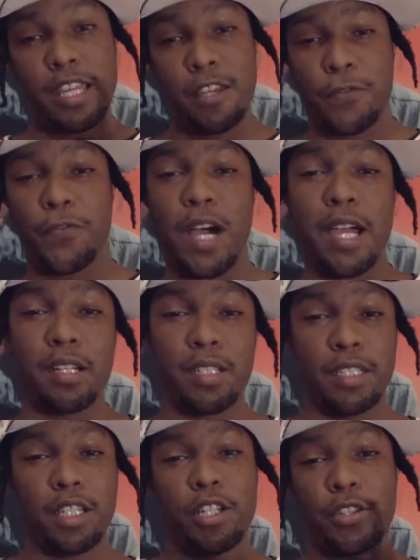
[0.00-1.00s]
And
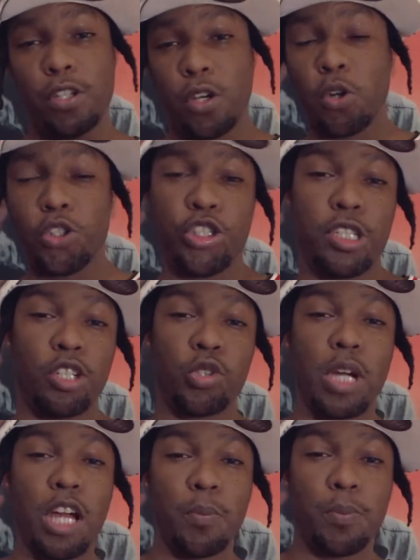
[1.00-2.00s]
finally, the Ocean
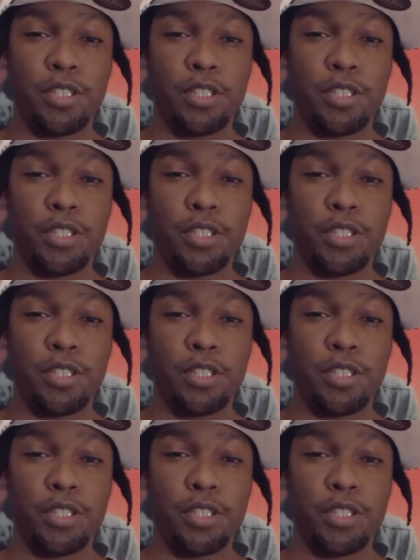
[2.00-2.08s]
ground